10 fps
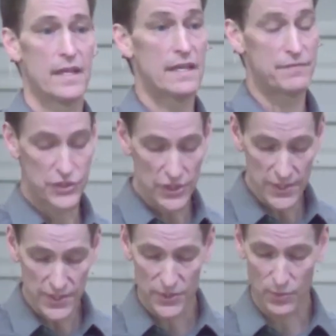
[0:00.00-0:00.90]
If
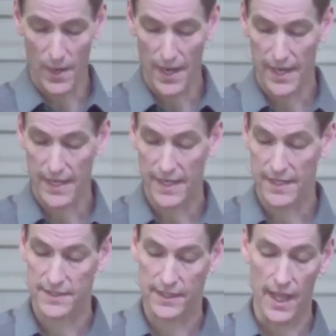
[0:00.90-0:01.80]
Jesus' way
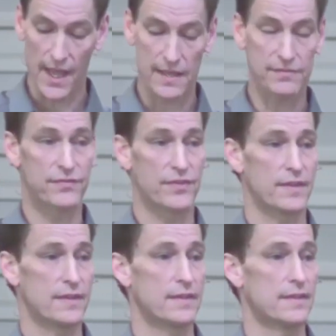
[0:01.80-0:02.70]
is life,
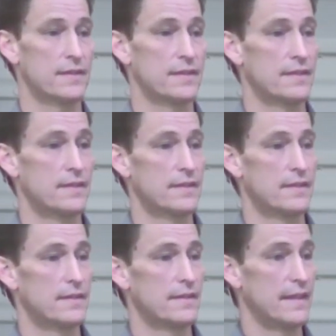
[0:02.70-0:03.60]

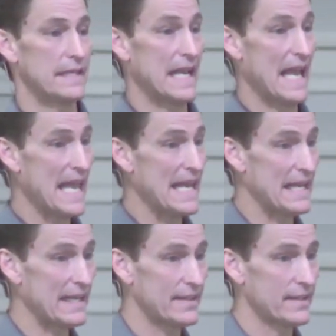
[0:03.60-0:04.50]
then
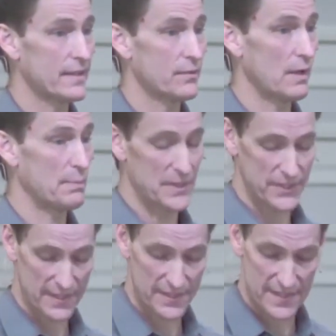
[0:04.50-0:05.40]
Gehenna
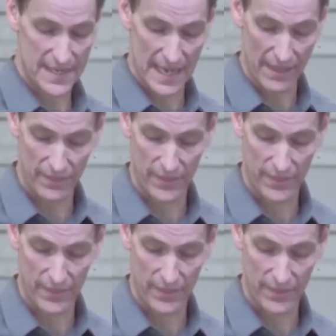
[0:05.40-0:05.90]
represents death.